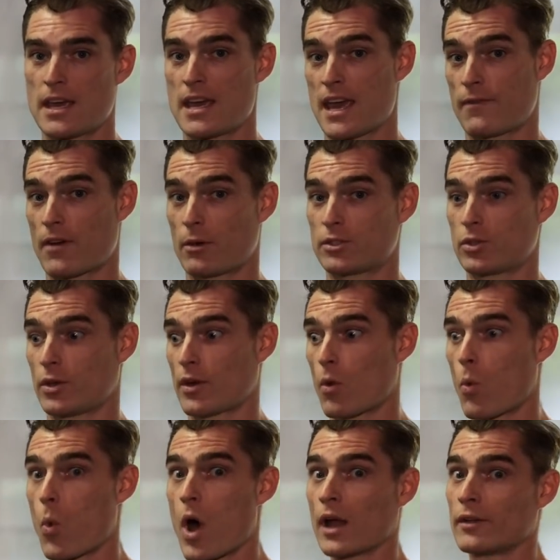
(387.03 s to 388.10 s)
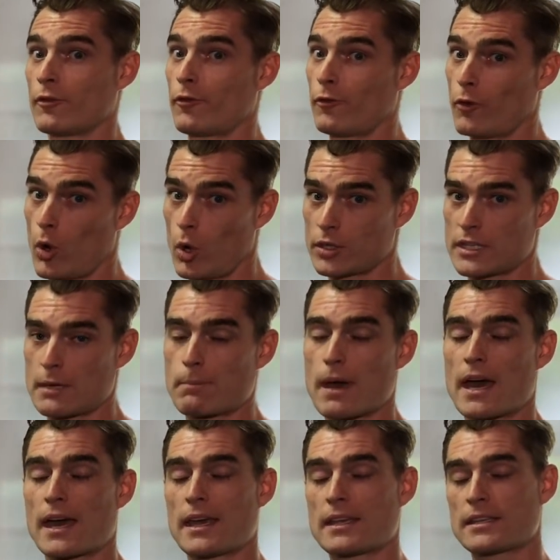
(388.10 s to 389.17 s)
If I was doing a 1:40
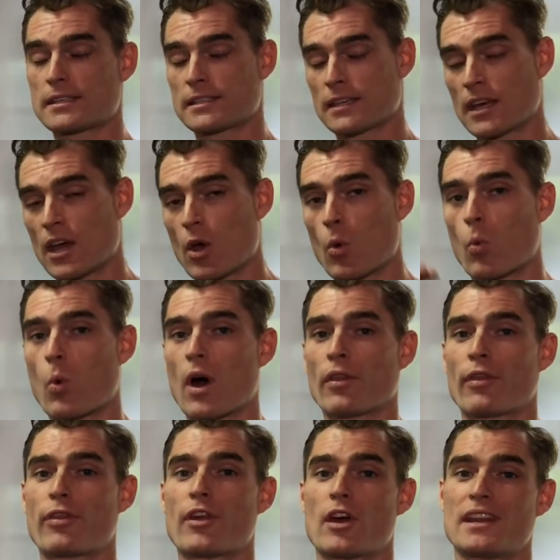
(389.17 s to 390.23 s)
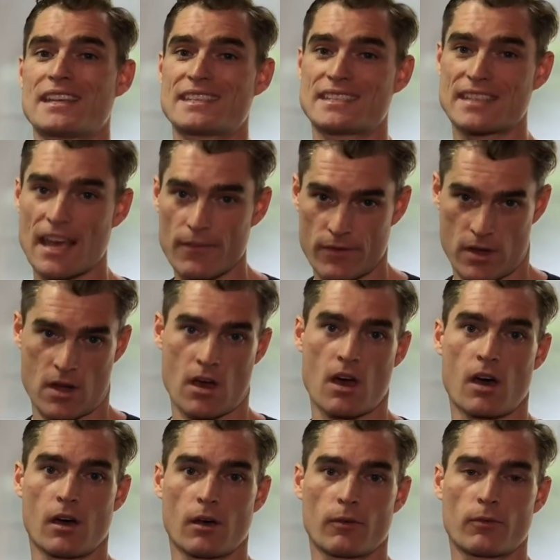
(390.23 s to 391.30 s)
pace,
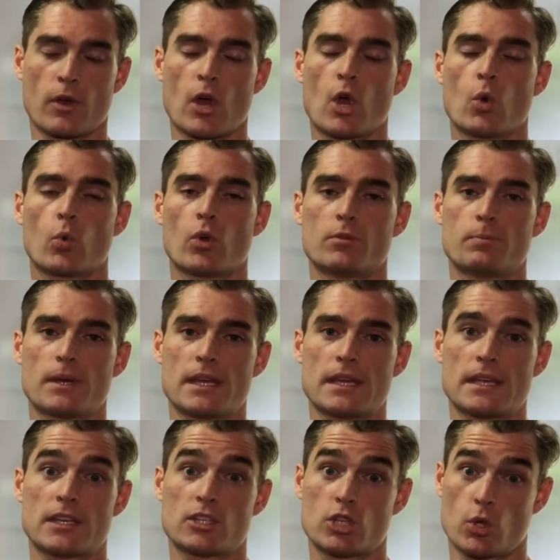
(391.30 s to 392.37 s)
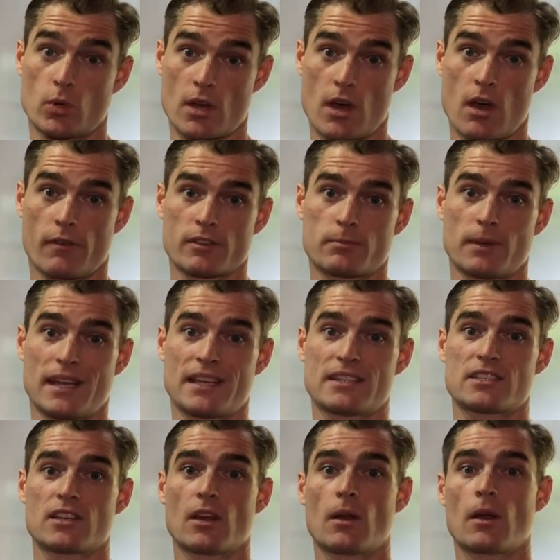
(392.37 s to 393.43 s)
1:37.5 would be 2.5
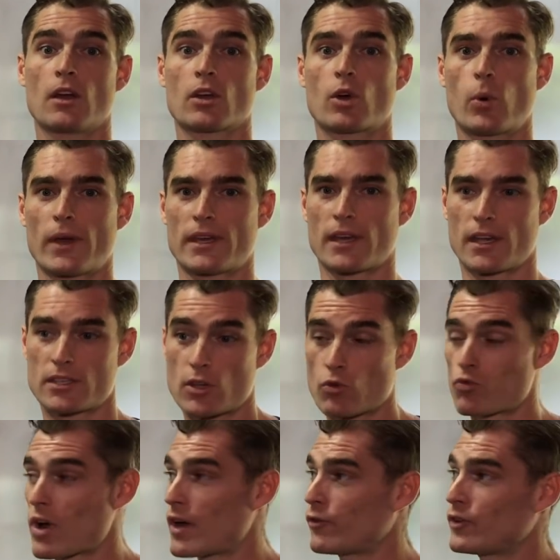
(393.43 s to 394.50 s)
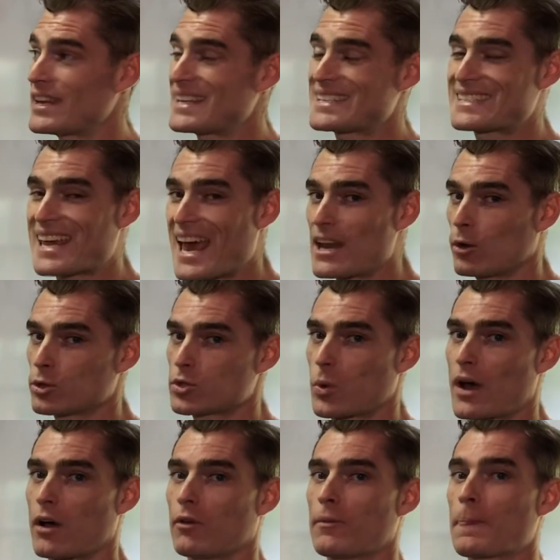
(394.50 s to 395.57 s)
splits quicker. So roughly 10 or
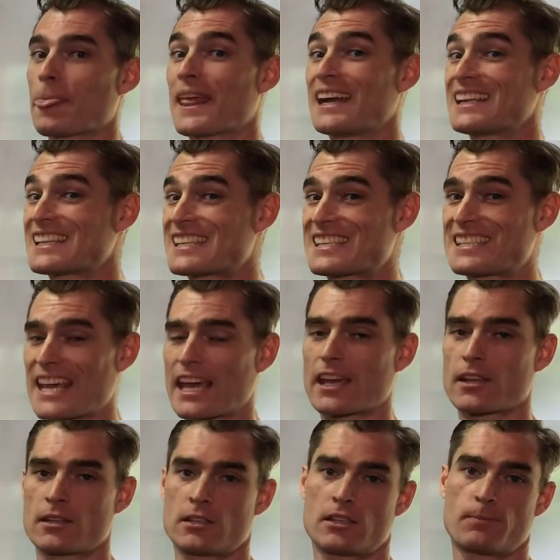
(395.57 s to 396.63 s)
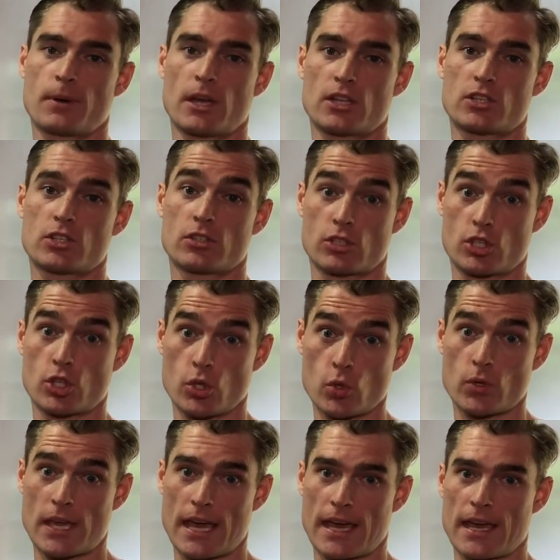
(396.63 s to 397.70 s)
12 seconds per
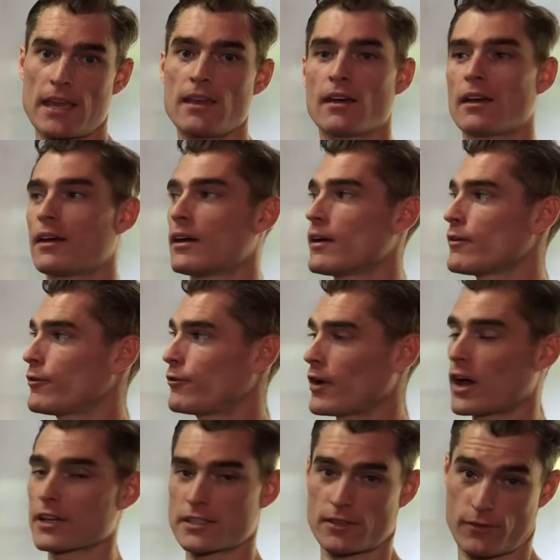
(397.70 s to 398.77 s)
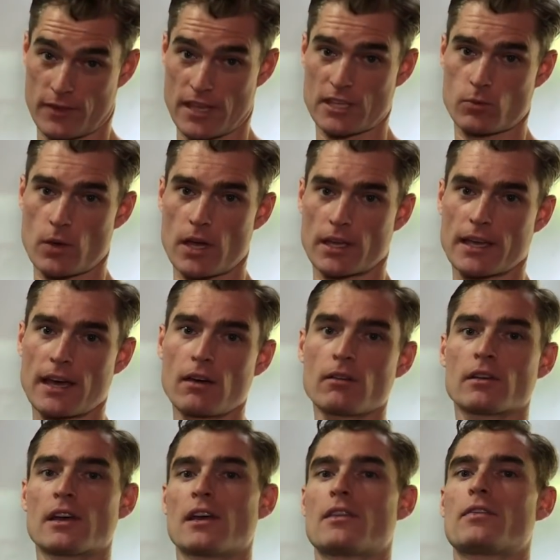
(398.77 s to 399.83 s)
2K faster for this
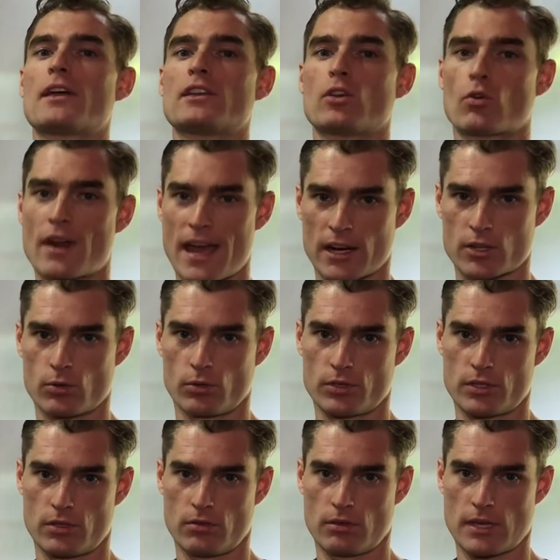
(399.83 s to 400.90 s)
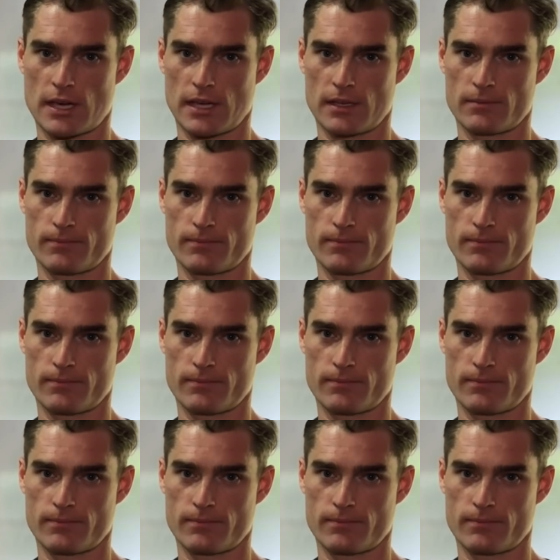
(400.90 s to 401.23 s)
workout than your actual 2K.